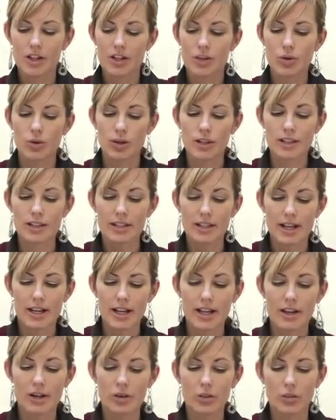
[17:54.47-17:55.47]
You're going to
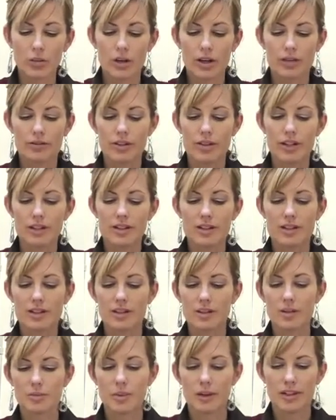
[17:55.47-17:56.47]
take one of these
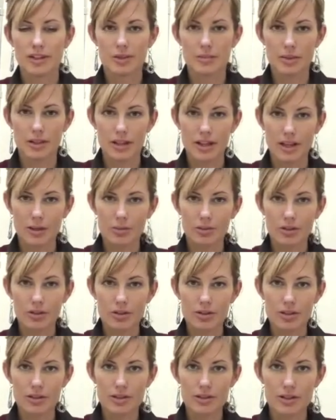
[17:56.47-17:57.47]
specimen
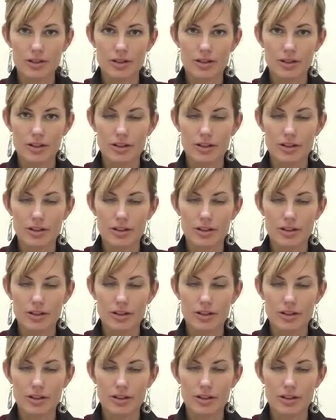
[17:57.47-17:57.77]
labels.